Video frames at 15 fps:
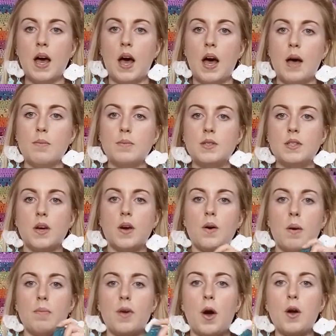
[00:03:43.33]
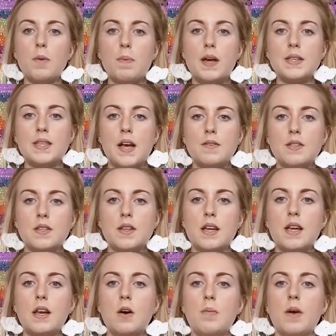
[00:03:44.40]
um, so I'm hoping to have
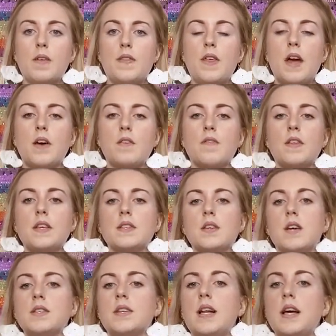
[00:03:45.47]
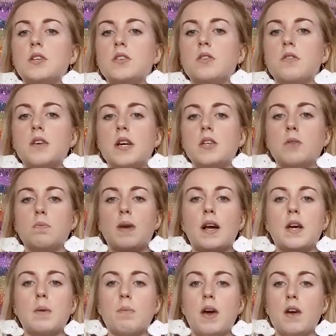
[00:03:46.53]
something a little bit thicker for this isolation creation
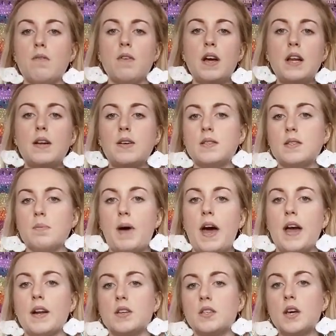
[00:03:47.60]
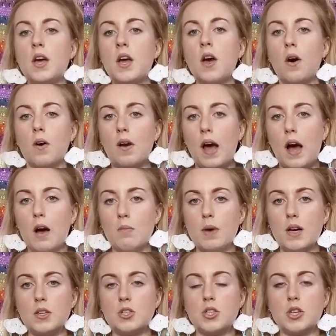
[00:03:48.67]
blanket, but it really does depend on how
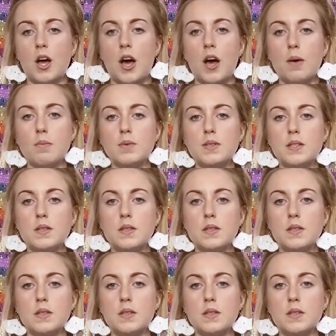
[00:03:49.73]
much um,